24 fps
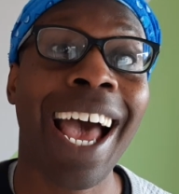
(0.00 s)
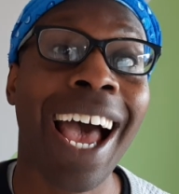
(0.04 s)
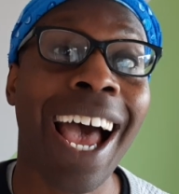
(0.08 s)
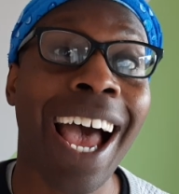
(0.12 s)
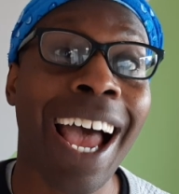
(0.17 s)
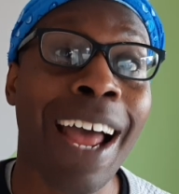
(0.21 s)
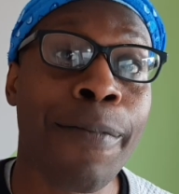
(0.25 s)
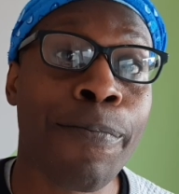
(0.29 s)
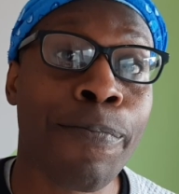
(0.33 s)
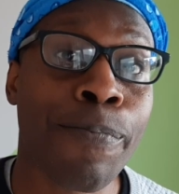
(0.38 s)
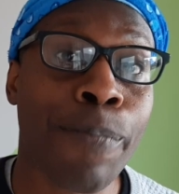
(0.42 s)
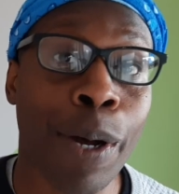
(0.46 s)

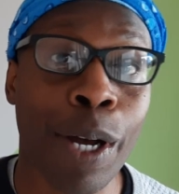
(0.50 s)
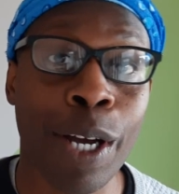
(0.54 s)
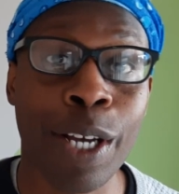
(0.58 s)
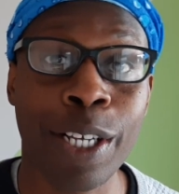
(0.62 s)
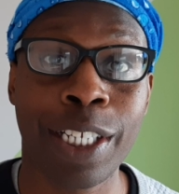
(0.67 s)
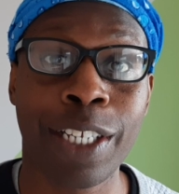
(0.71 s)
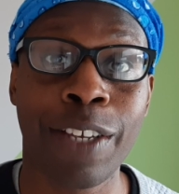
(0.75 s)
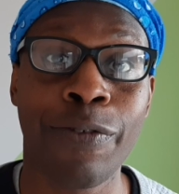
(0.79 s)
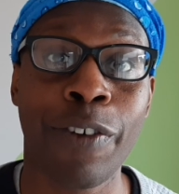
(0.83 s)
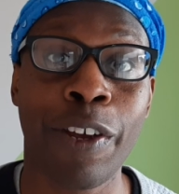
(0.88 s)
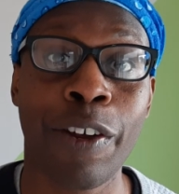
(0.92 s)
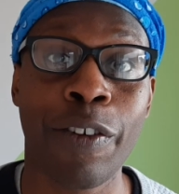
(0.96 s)
and
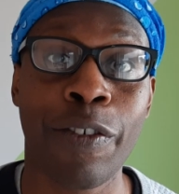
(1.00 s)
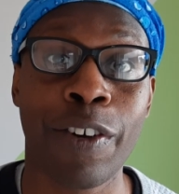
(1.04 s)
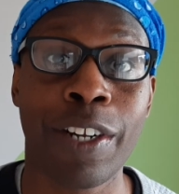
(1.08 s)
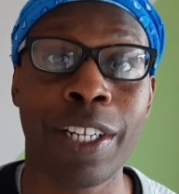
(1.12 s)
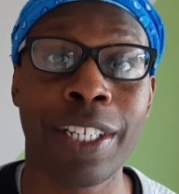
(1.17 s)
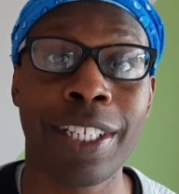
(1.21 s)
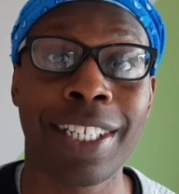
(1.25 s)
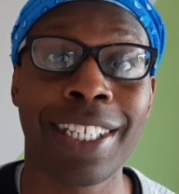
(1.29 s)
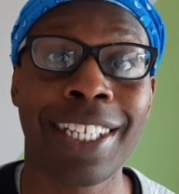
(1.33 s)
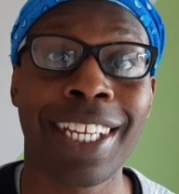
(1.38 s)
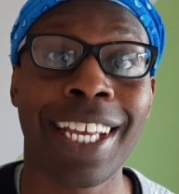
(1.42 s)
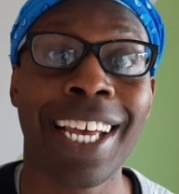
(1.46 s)

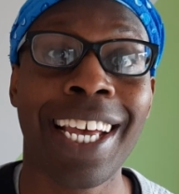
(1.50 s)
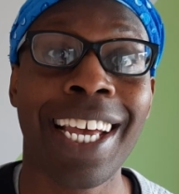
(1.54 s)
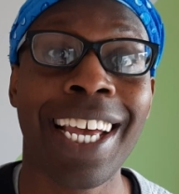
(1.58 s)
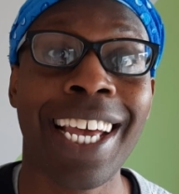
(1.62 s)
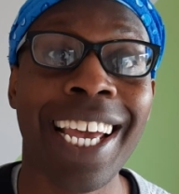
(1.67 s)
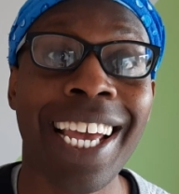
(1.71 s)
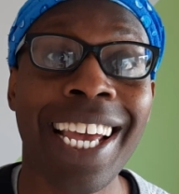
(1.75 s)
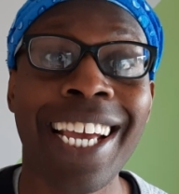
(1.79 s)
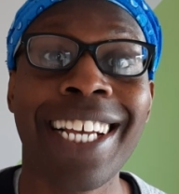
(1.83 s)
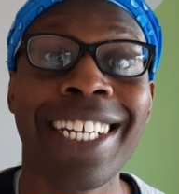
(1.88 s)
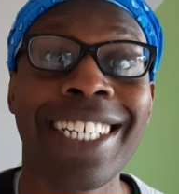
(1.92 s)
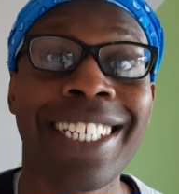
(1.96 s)
perseverance
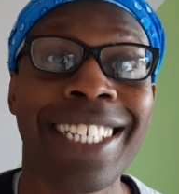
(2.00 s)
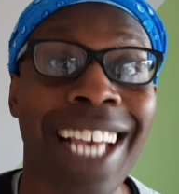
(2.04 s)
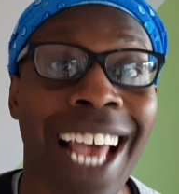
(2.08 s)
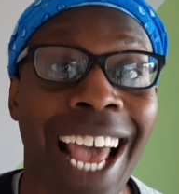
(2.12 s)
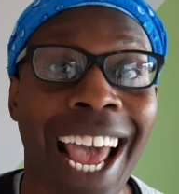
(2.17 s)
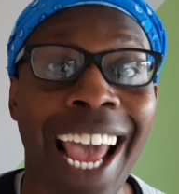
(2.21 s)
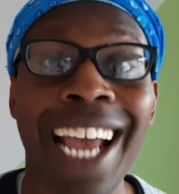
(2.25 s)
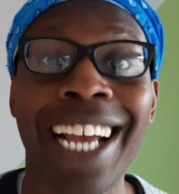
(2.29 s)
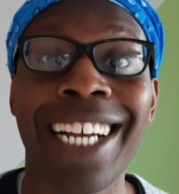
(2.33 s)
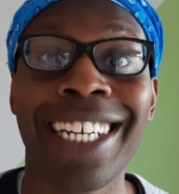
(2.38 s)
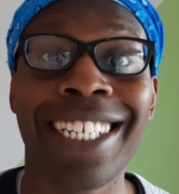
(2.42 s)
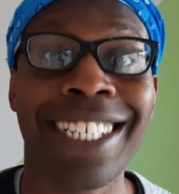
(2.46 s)
is
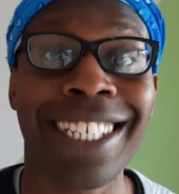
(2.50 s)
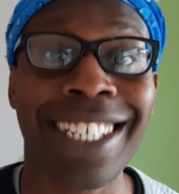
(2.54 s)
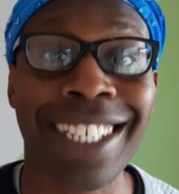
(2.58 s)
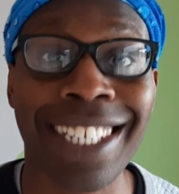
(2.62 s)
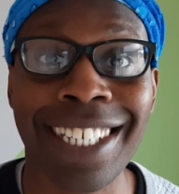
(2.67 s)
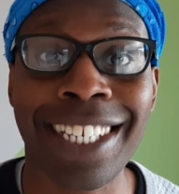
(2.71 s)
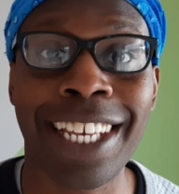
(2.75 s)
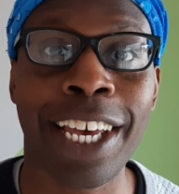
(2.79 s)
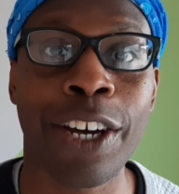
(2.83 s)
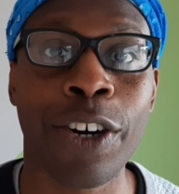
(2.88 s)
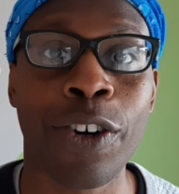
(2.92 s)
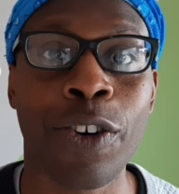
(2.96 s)
a
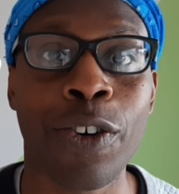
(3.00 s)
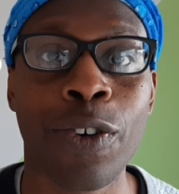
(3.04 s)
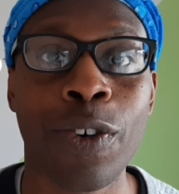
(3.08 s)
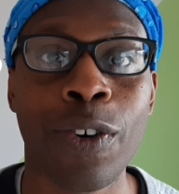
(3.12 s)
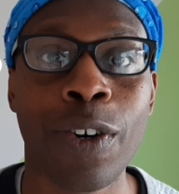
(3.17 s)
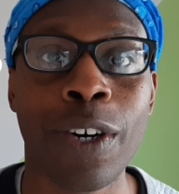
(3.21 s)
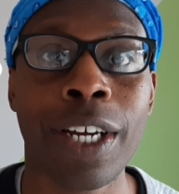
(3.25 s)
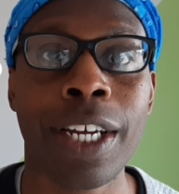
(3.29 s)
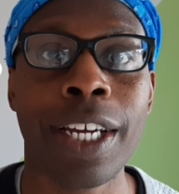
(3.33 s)
skill,